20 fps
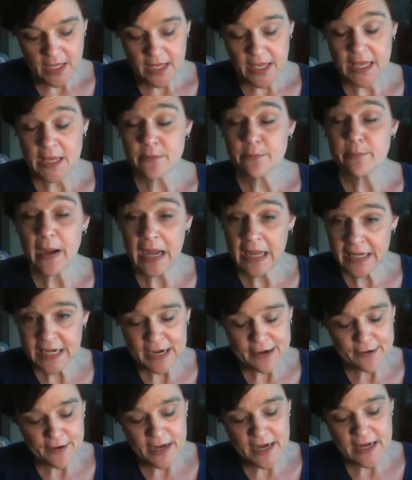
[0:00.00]
in
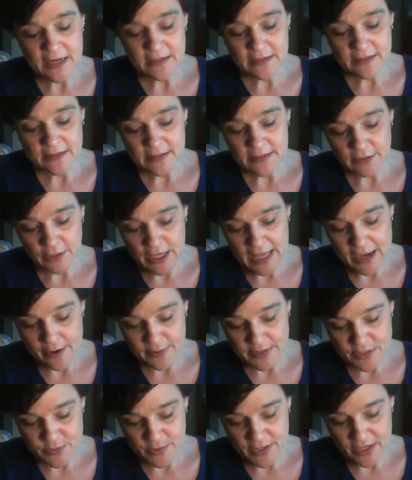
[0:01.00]
binary, look how
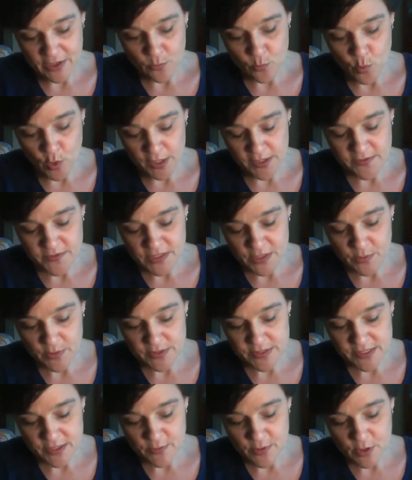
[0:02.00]
it's written,
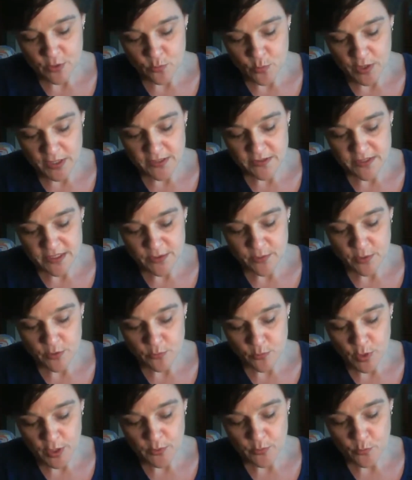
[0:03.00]

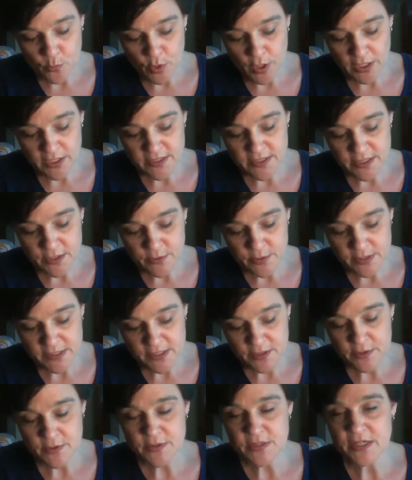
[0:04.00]

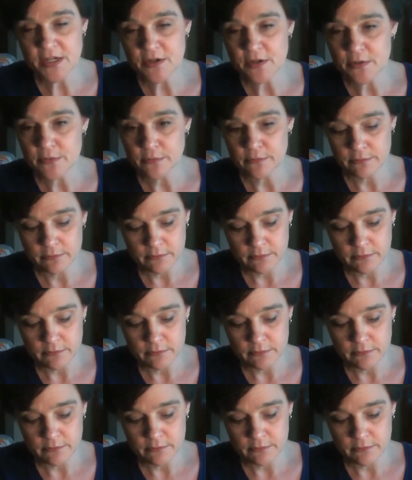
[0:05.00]
10010110000.